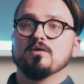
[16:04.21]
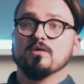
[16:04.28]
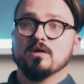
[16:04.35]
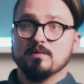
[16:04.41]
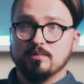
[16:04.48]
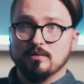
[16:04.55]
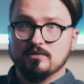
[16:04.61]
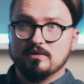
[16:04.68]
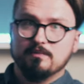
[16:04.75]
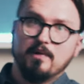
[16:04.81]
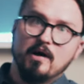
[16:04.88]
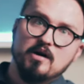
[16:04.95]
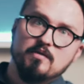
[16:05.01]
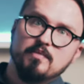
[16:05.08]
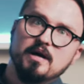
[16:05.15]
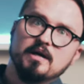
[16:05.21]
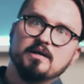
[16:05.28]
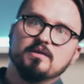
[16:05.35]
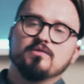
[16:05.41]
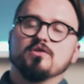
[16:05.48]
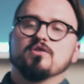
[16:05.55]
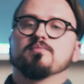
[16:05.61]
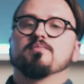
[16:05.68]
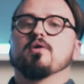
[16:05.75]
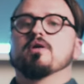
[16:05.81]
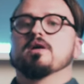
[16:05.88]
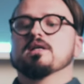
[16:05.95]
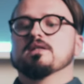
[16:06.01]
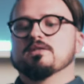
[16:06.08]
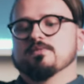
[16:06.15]
You can put the power bank into your
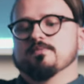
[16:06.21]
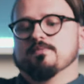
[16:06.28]
pocket